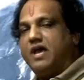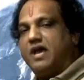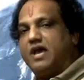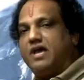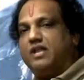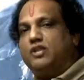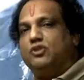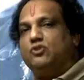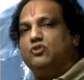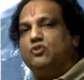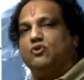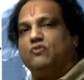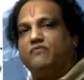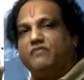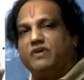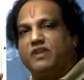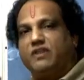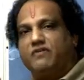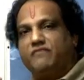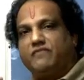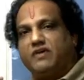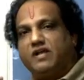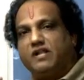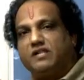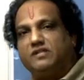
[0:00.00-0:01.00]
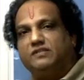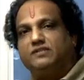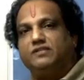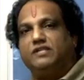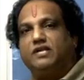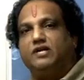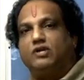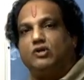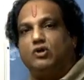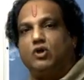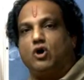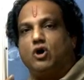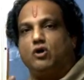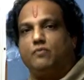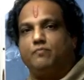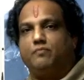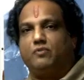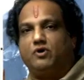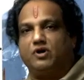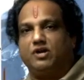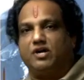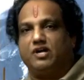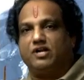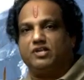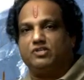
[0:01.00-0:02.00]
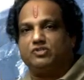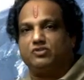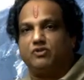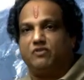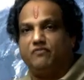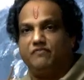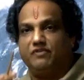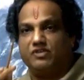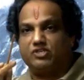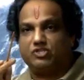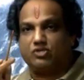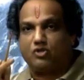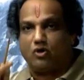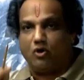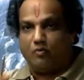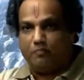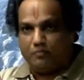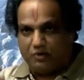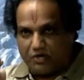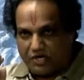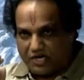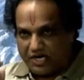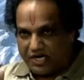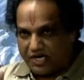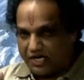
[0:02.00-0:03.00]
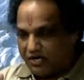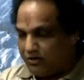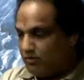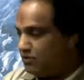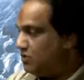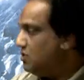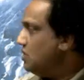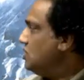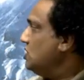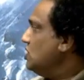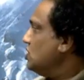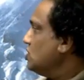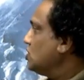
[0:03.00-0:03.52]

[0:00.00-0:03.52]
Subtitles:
And you know very well that dot product is always commutative.